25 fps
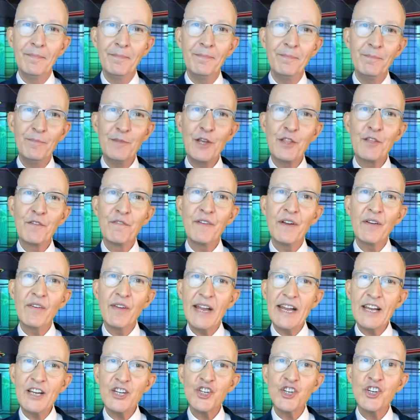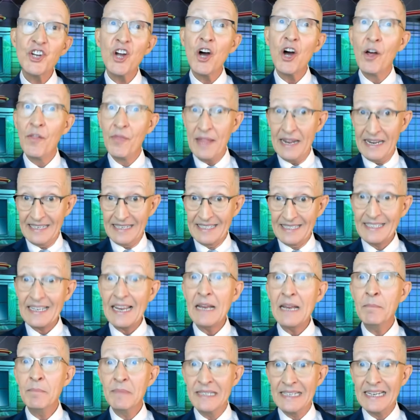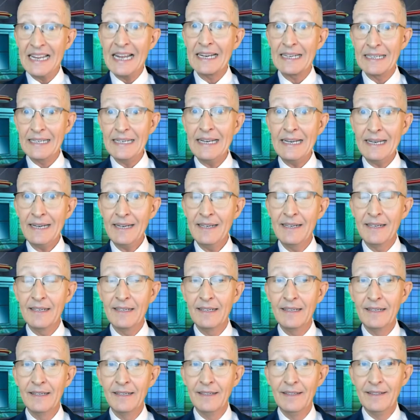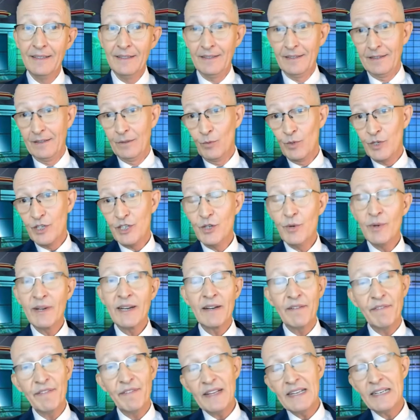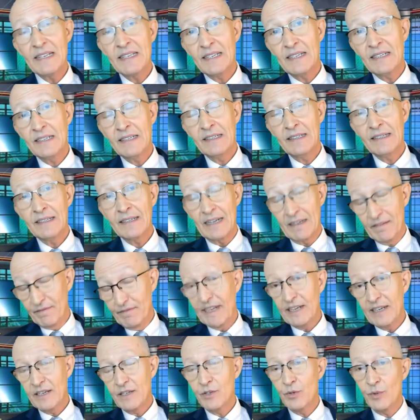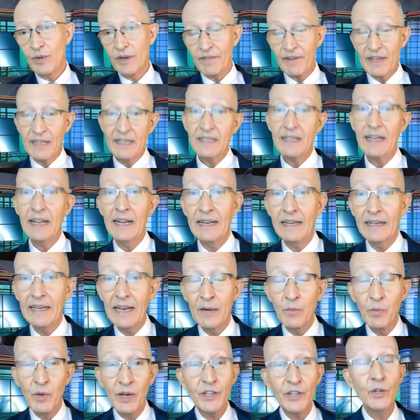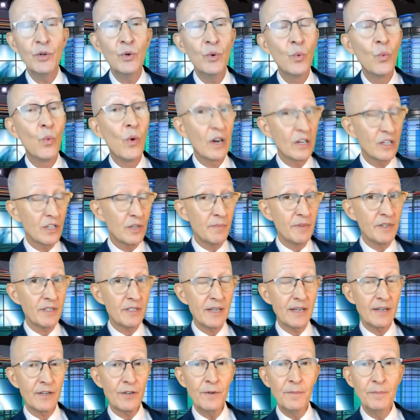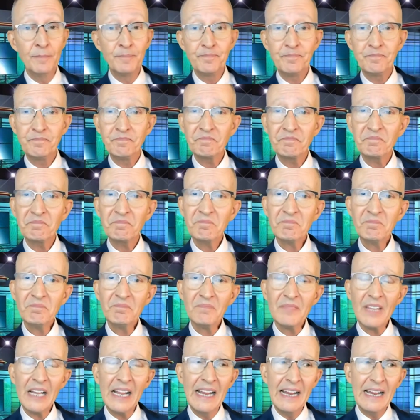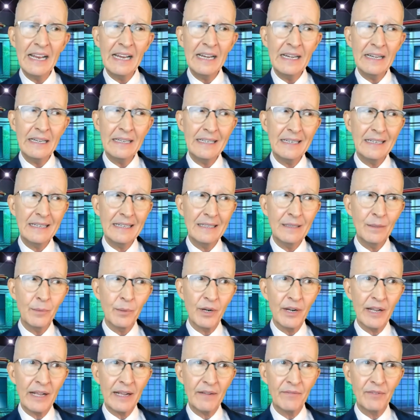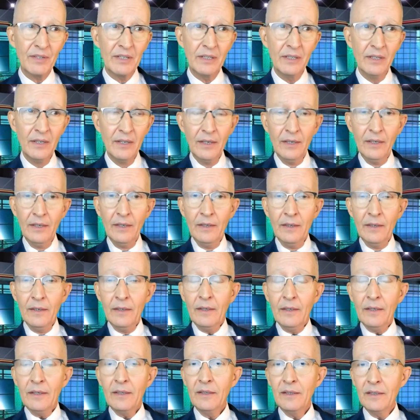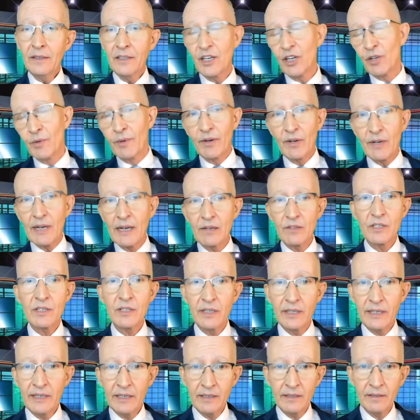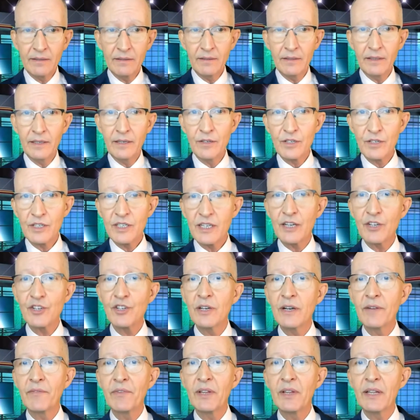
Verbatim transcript: Another variation on that same technique was doing an event, got invited to an event at NYU Wasserman Center. And uh, they were going to have a, a, career counseling, you know, session, everything